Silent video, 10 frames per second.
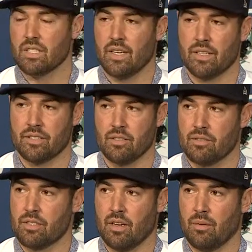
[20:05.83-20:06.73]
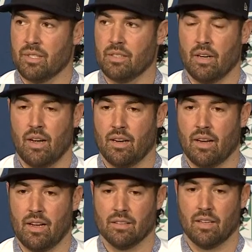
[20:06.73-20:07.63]
Yeah, it's huge. I mean, I,
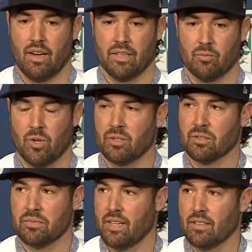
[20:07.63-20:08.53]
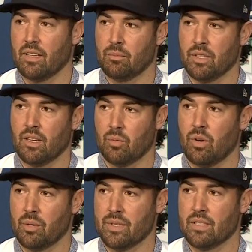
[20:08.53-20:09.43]
I, I welcome that. I mean, I want
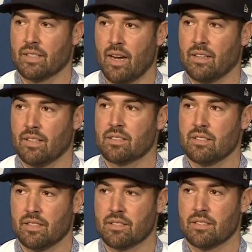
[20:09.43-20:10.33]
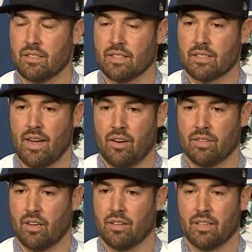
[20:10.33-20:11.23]
to be the guy that is is counted
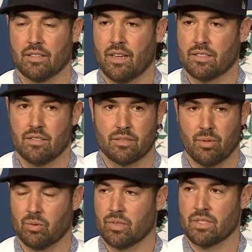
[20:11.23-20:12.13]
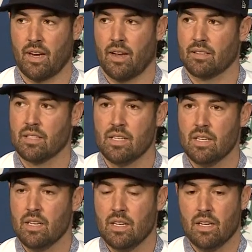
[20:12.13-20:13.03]
on. I, I spoke with Scott.
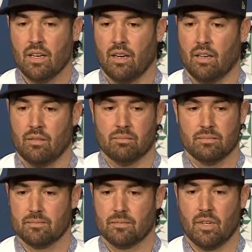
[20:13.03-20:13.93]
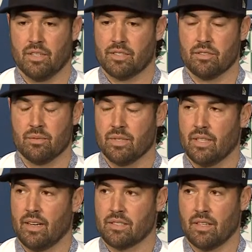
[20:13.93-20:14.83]
Um, on a Zoom, and
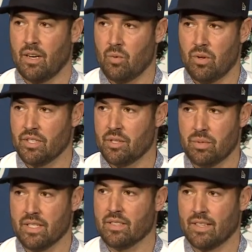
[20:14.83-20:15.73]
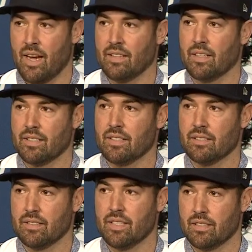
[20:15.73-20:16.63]
I said I wanted to be the guy that he
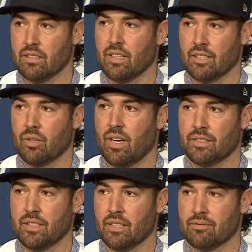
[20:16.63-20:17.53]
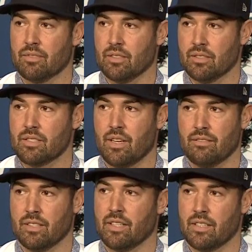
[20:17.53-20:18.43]
he could let go out there for
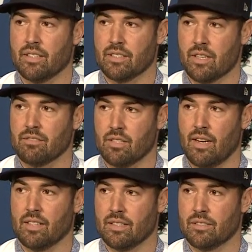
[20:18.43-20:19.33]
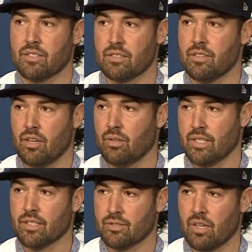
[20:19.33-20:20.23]
seven, eight innings every night, and just know he
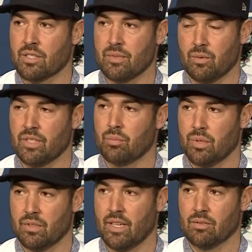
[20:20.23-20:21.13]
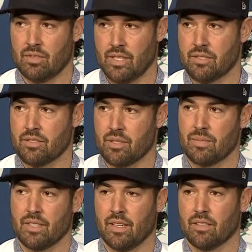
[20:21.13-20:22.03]
could trust me. We could build that relationship
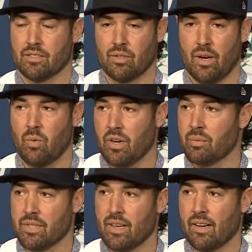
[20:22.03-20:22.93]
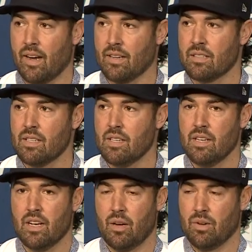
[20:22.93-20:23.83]
together. So I want to be that guy.
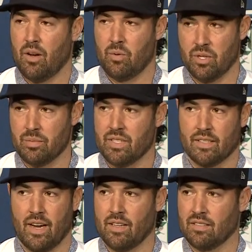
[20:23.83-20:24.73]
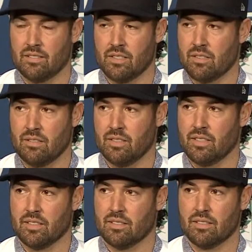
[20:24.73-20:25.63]
I, I want to be the guy that leads the league
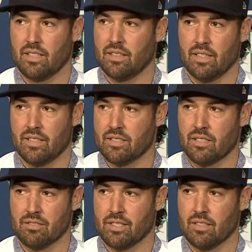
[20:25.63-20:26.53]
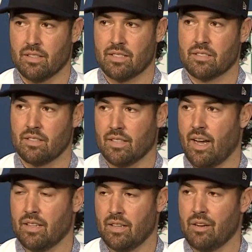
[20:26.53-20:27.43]
in, in innings every year. That's the
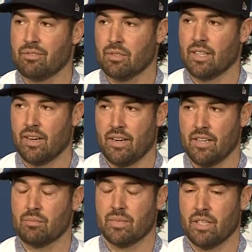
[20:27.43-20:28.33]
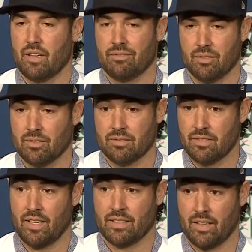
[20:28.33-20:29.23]
guy that I feel like I am, and I feel
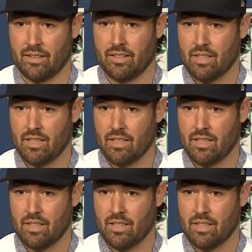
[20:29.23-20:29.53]
like that